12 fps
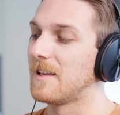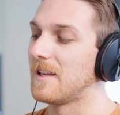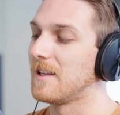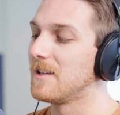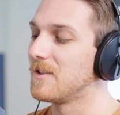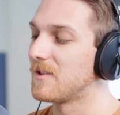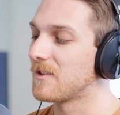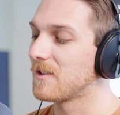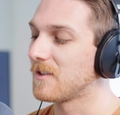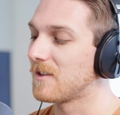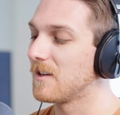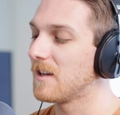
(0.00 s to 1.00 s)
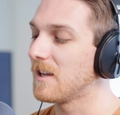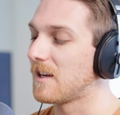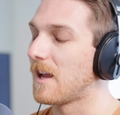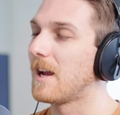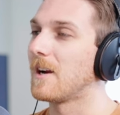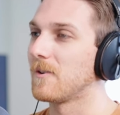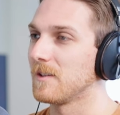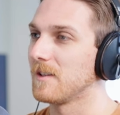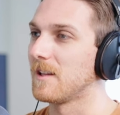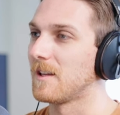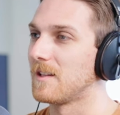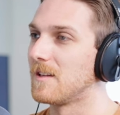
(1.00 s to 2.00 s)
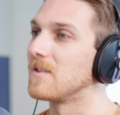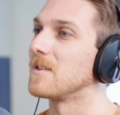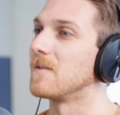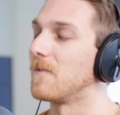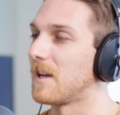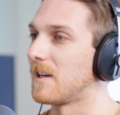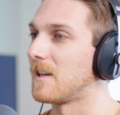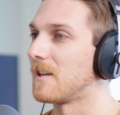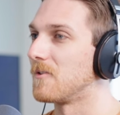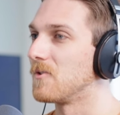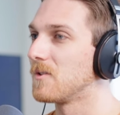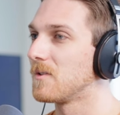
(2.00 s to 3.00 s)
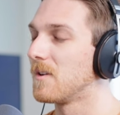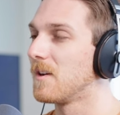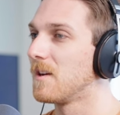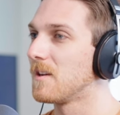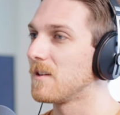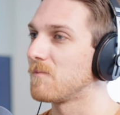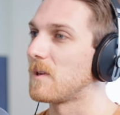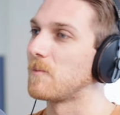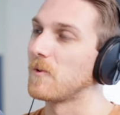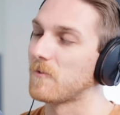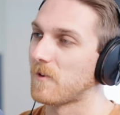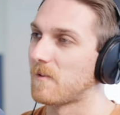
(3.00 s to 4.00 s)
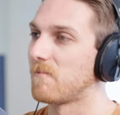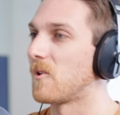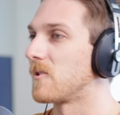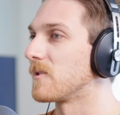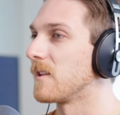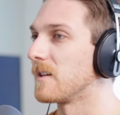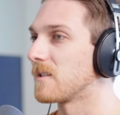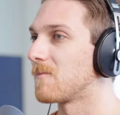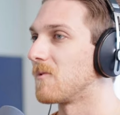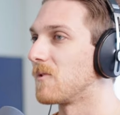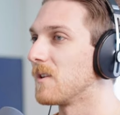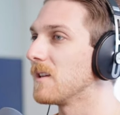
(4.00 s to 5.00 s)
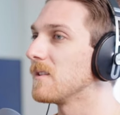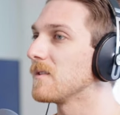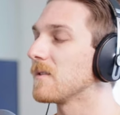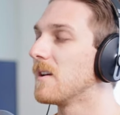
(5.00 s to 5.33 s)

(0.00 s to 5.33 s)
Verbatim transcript: is going to inherently disadvantage people from marginalized communities.